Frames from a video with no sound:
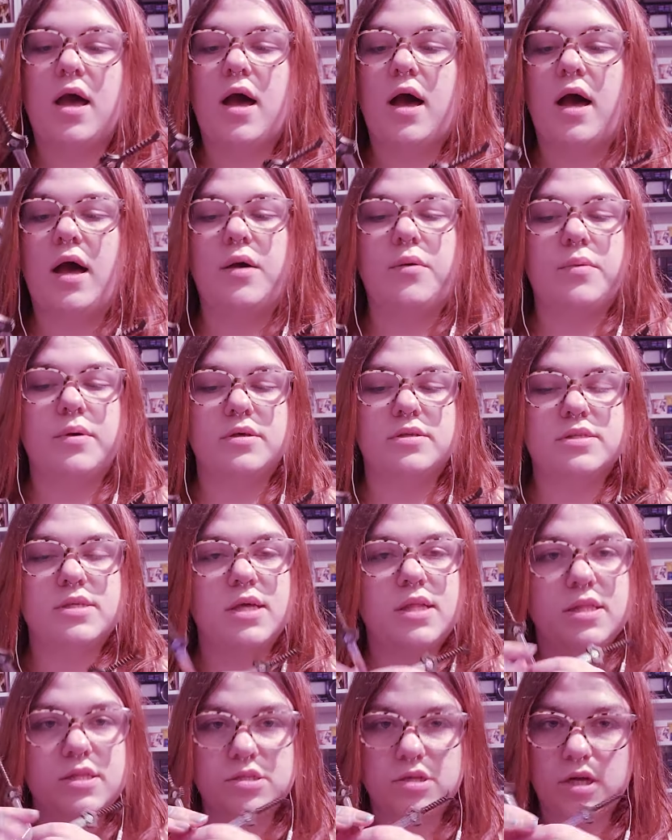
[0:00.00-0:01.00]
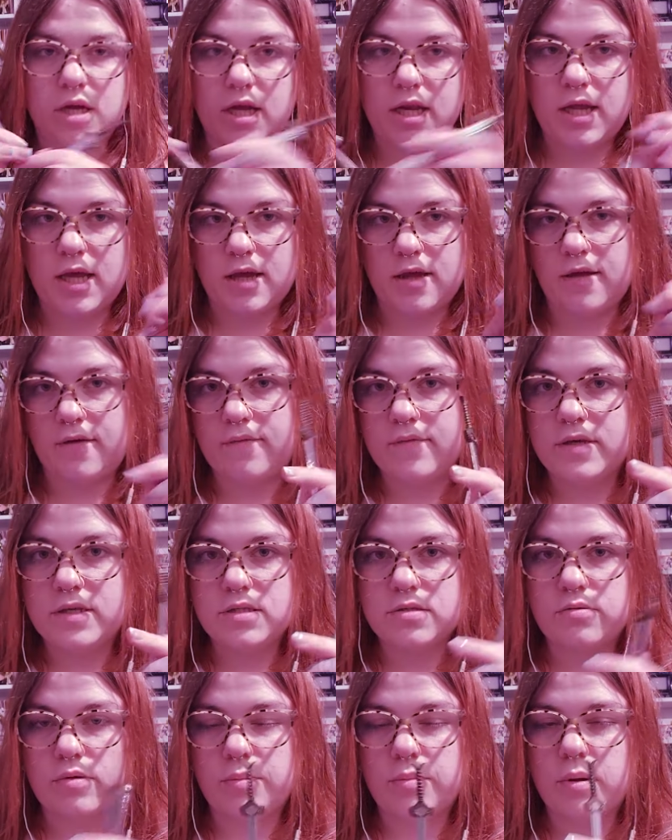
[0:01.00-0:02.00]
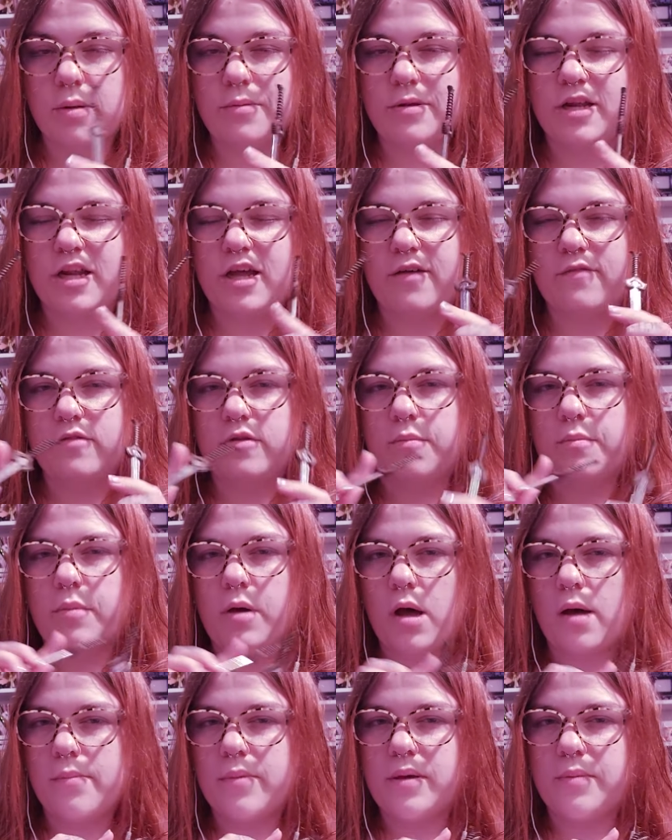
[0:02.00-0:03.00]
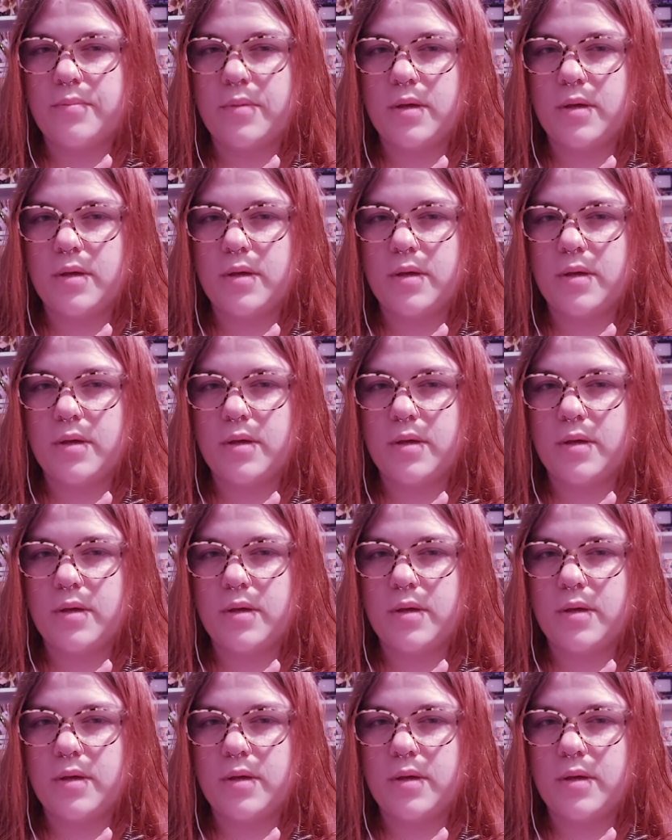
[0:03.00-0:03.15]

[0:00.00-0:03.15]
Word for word: I will say these are kind of heavy, so we probably have the bobby